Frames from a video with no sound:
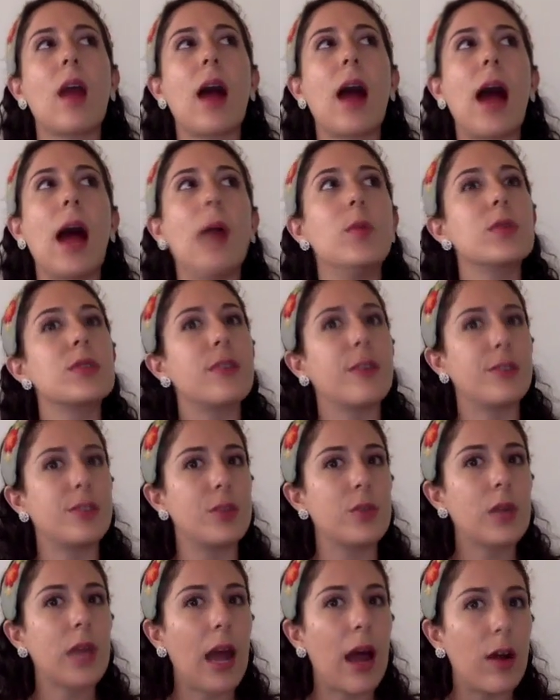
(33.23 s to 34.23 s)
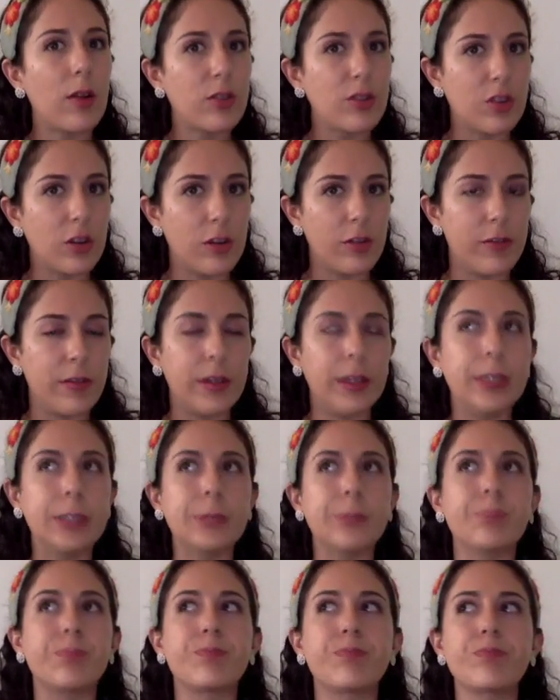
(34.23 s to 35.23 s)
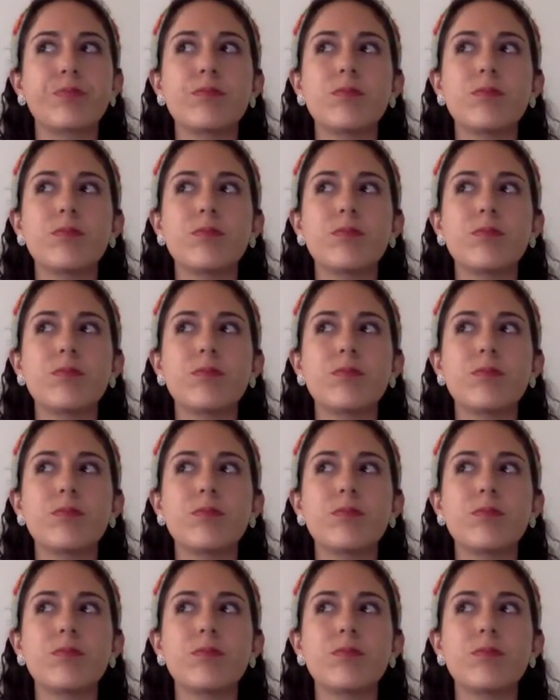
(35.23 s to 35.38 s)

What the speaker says: I was also couch surfing.